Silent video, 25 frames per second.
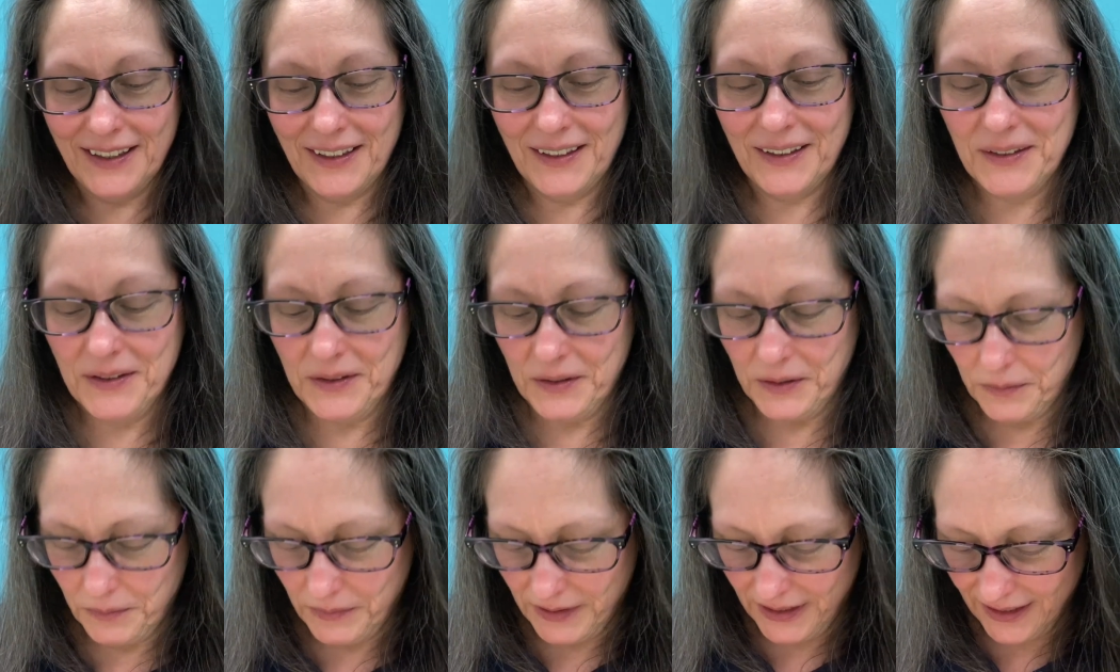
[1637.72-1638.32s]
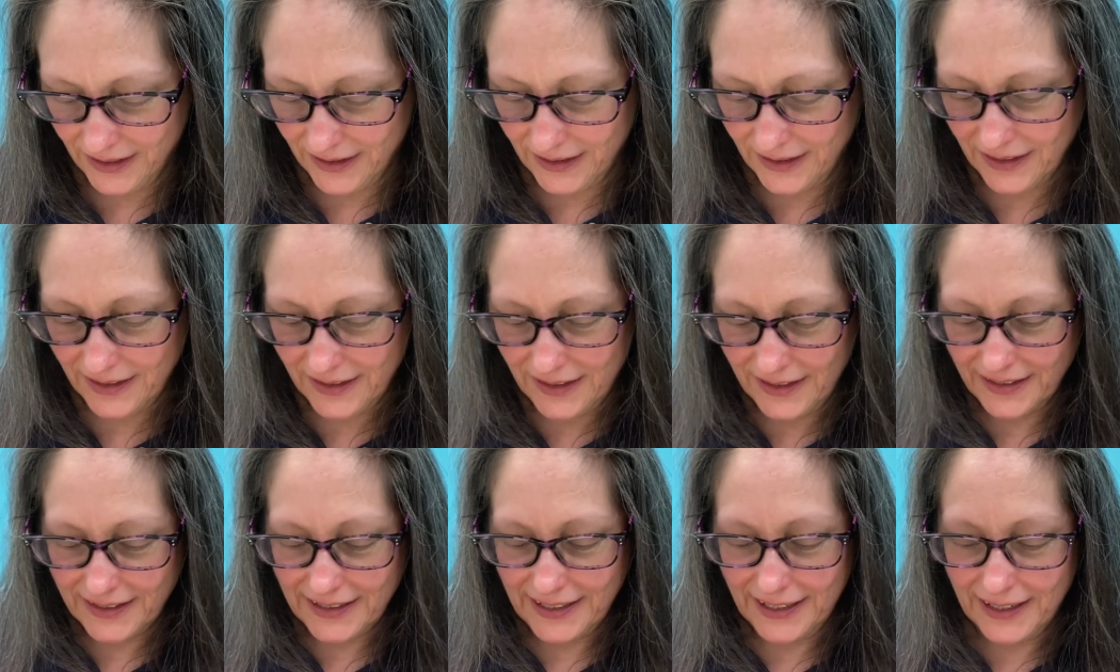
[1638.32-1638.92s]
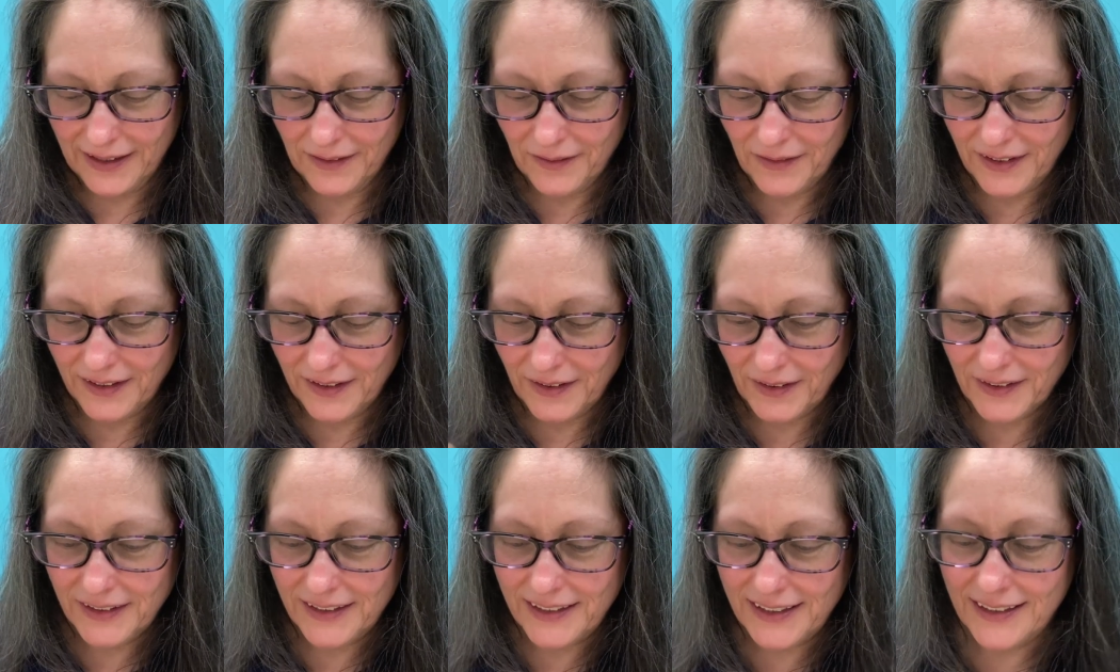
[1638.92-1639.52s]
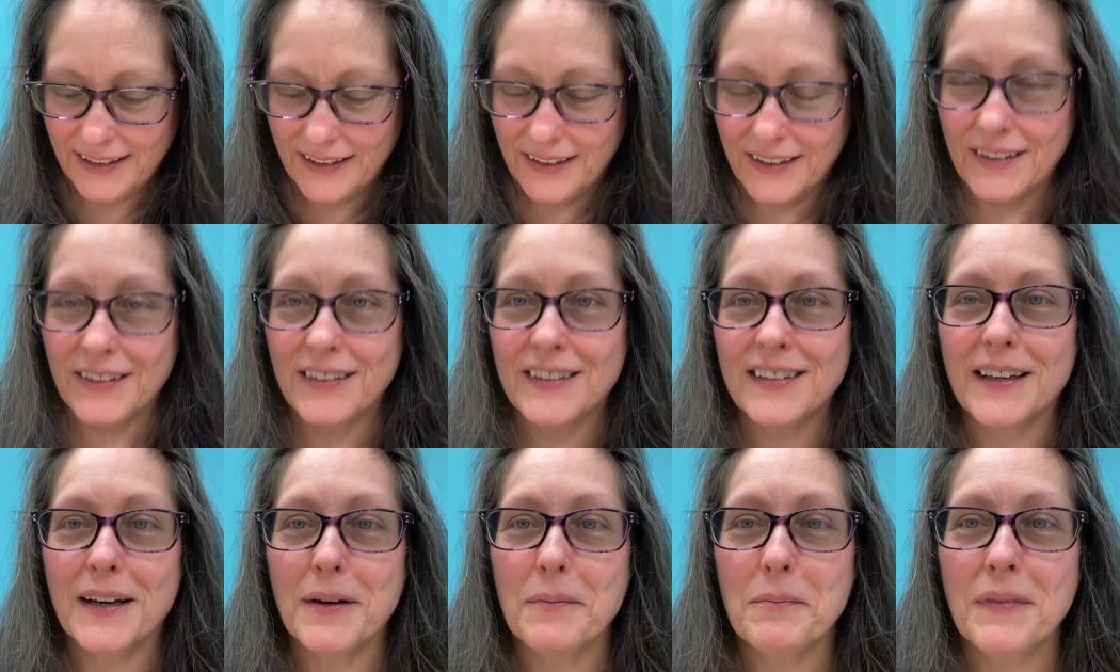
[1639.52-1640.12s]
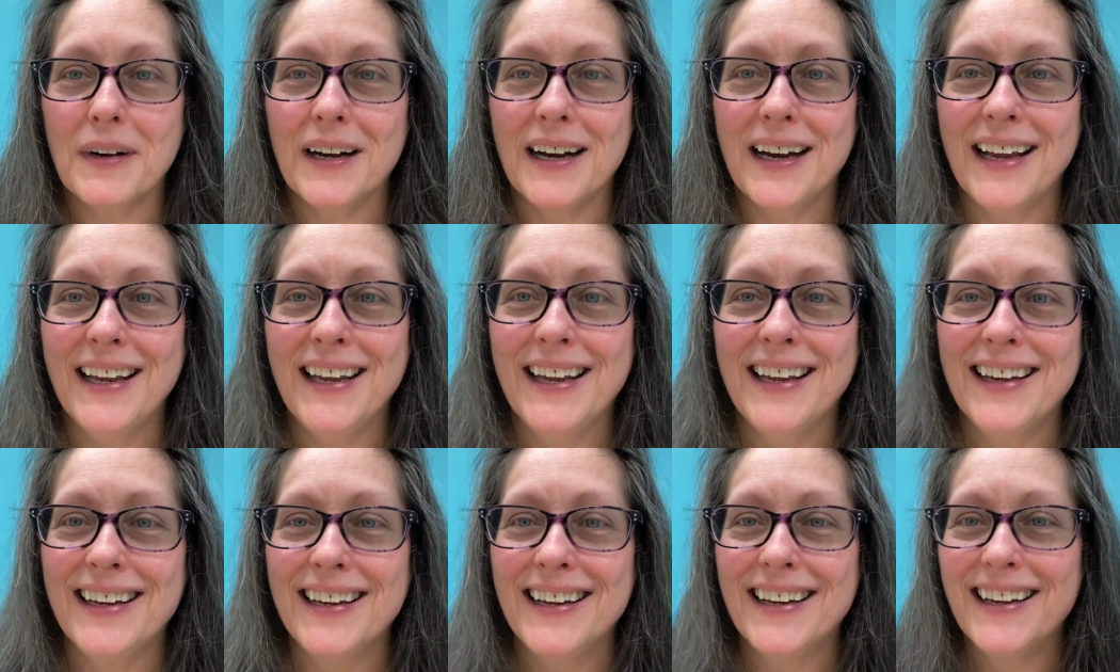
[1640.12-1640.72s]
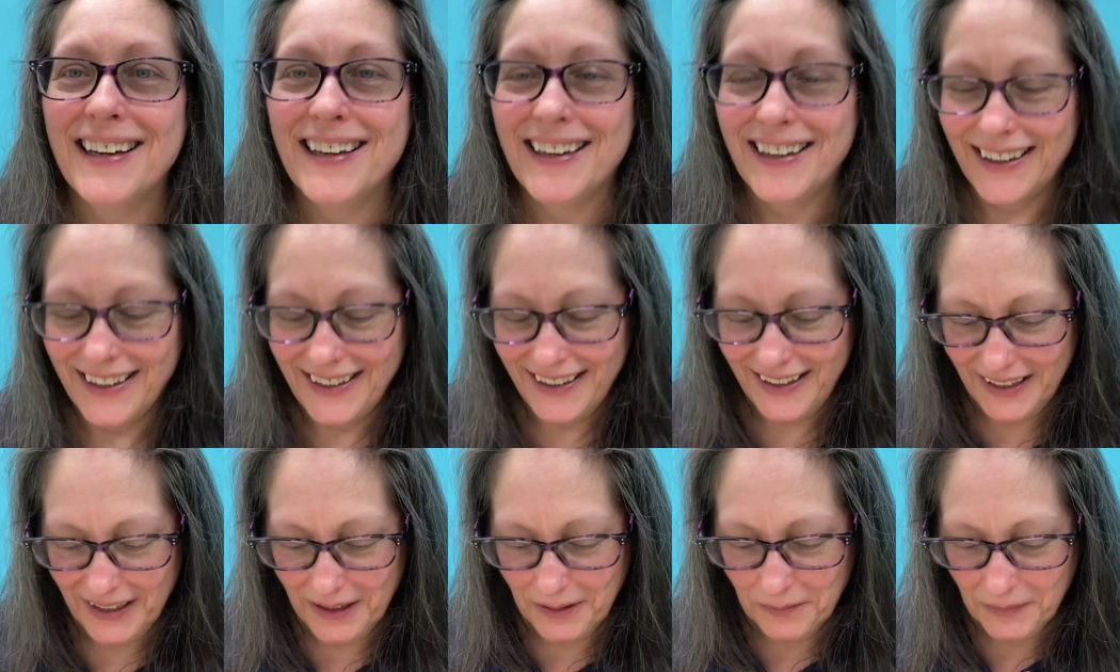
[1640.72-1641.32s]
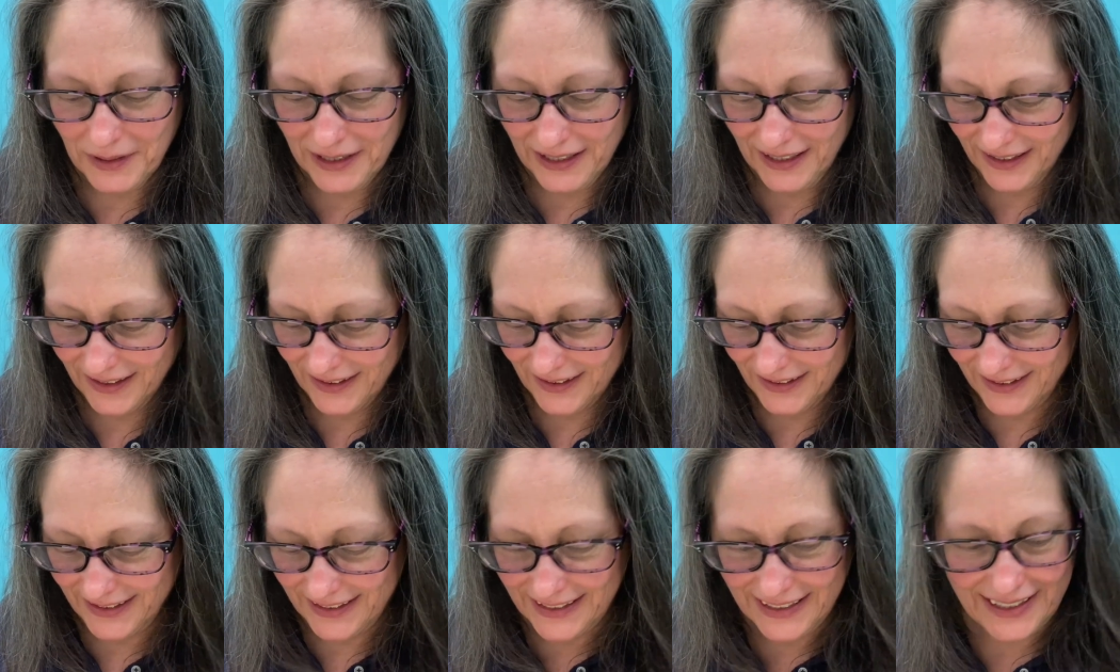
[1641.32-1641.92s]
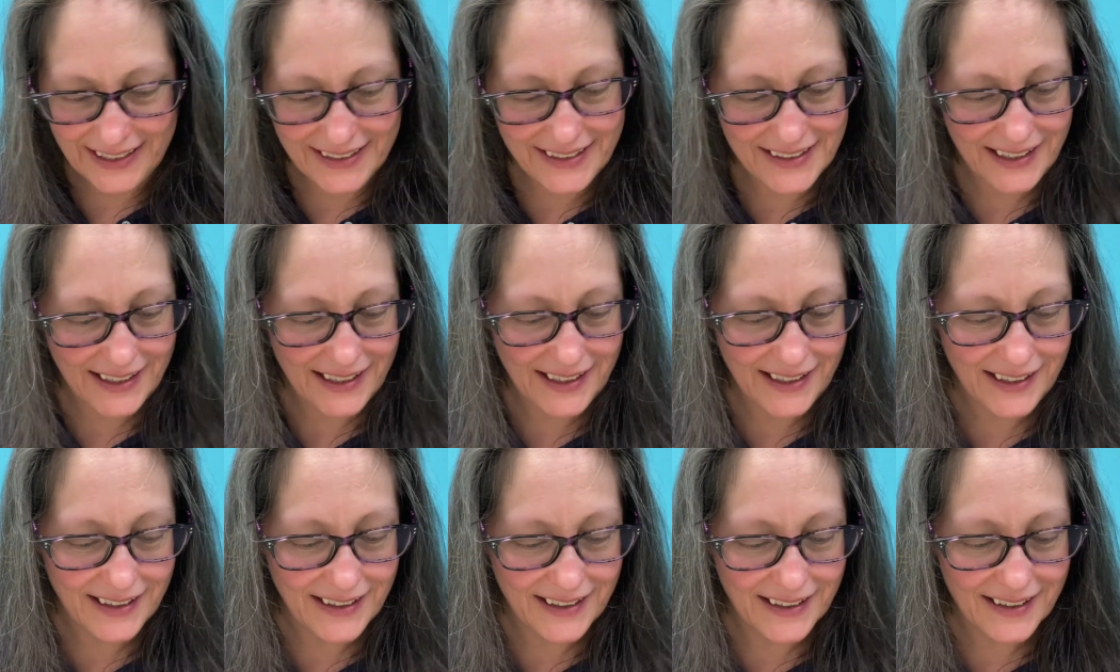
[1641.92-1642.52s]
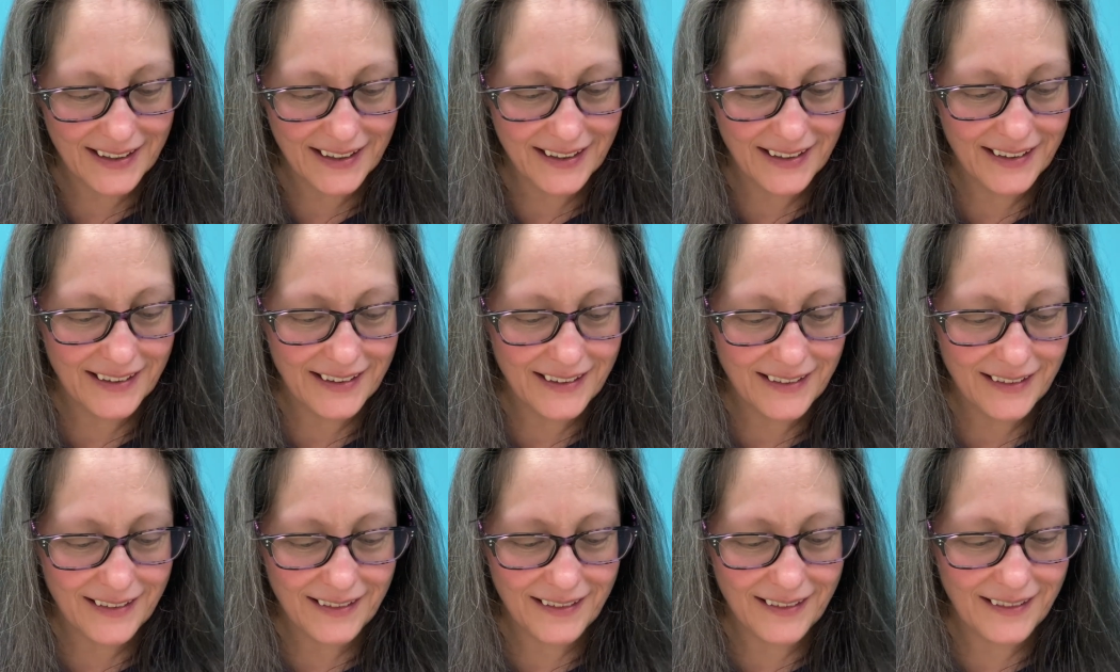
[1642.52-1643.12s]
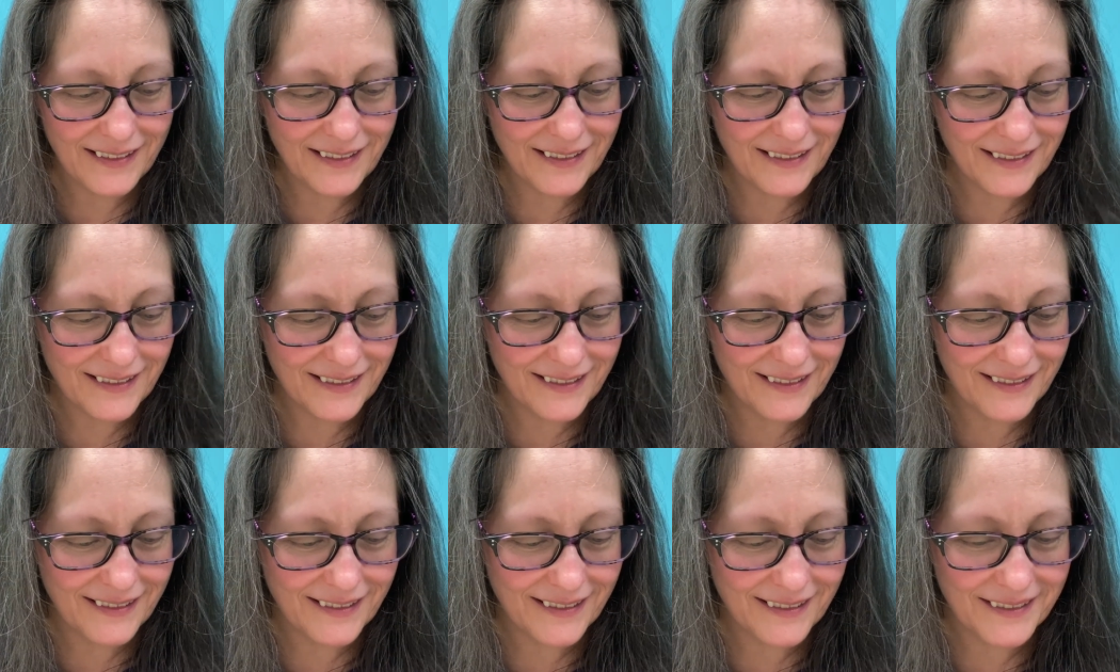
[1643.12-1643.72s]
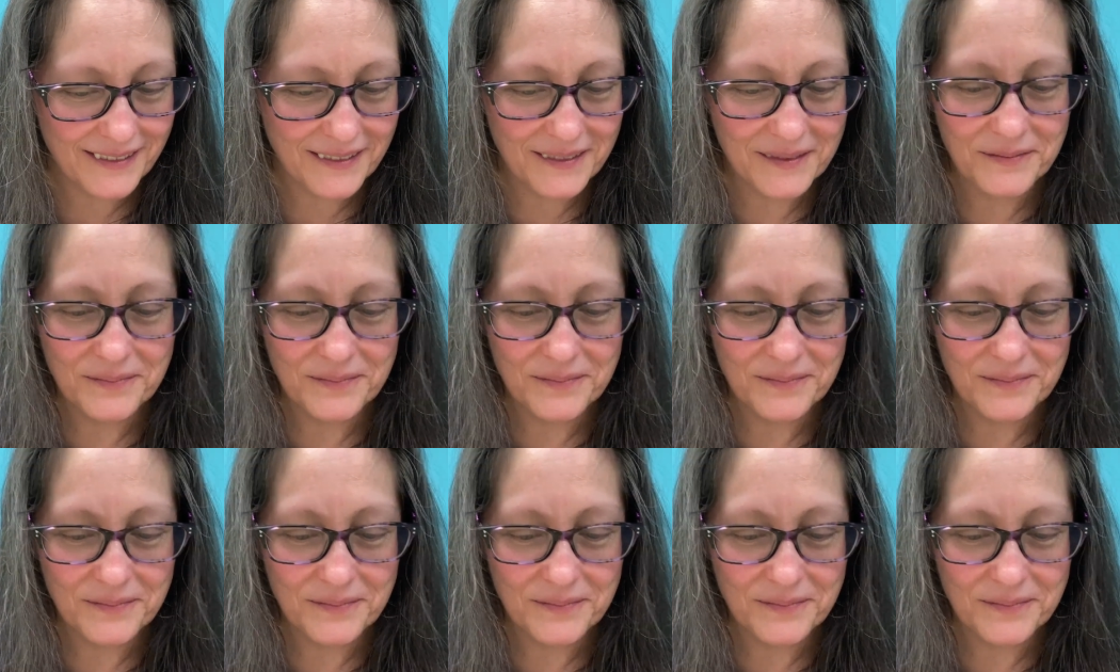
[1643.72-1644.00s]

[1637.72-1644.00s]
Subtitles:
Oh my goodness, I have little tears on my little desk here. Oh. All